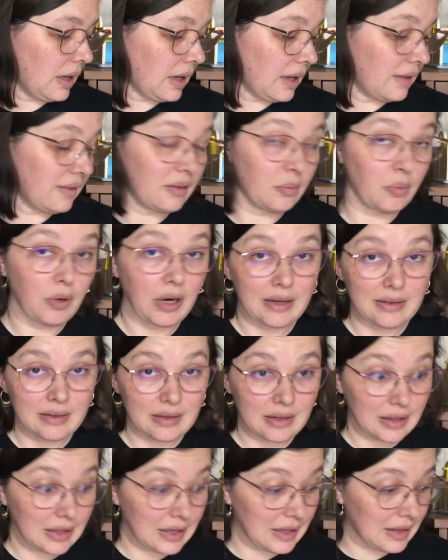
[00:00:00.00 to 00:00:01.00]
and
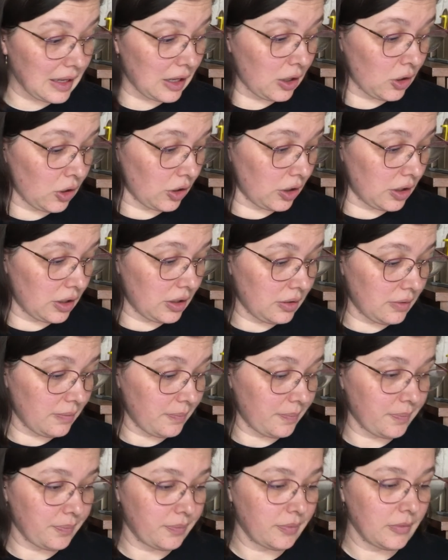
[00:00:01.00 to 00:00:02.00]
surprisingly they could,
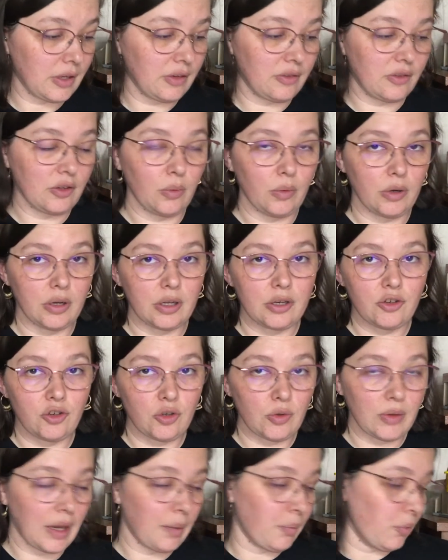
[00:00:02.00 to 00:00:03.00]
so we're going to
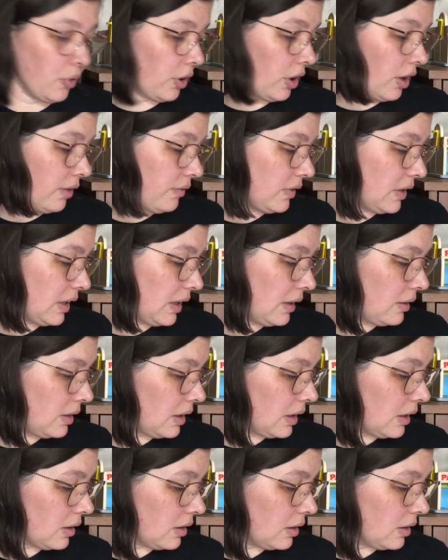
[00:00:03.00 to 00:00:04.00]
do that more often, I think.
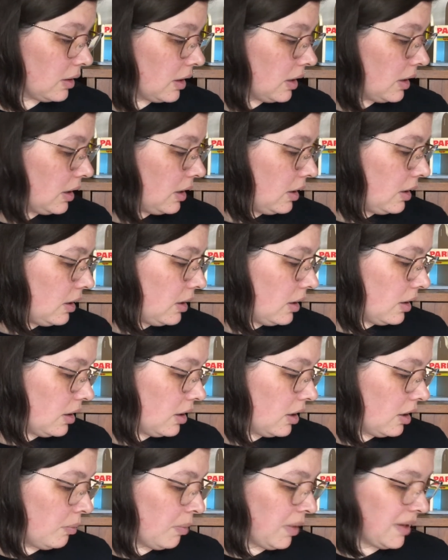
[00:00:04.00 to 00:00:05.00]

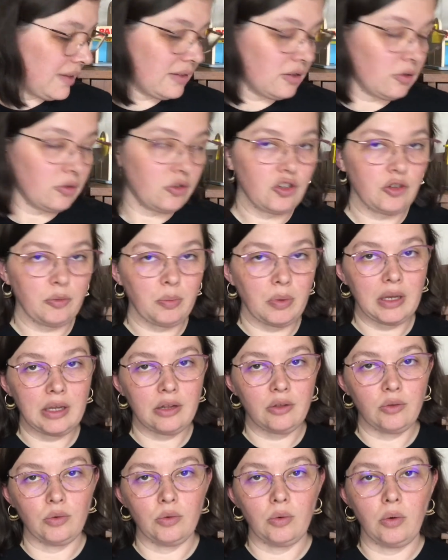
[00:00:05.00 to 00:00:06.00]
I still just
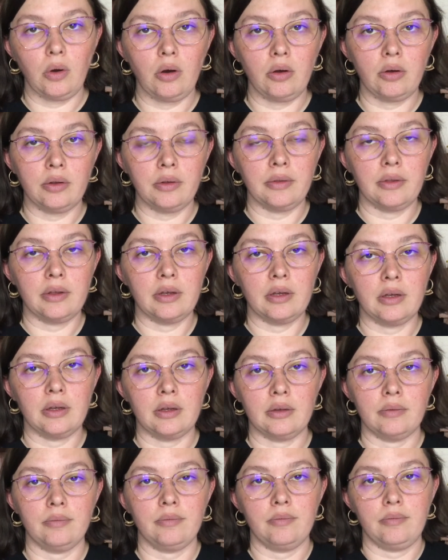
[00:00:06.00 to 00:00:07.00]
played through all
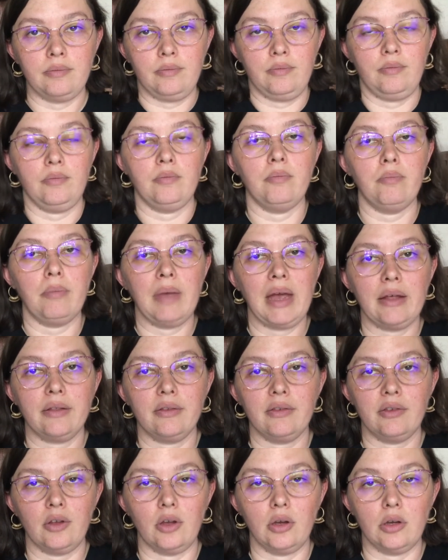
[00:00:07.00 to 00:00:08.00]
the math
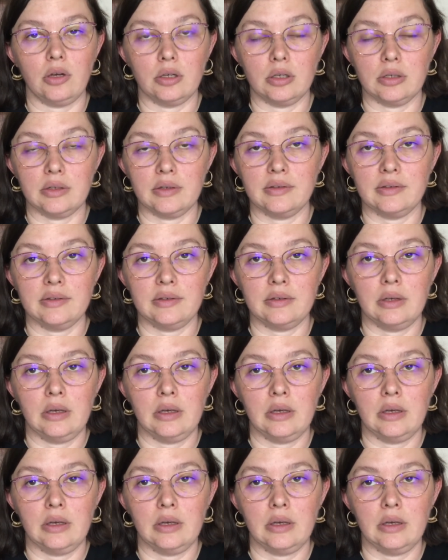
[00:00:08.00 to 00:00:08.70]
songs,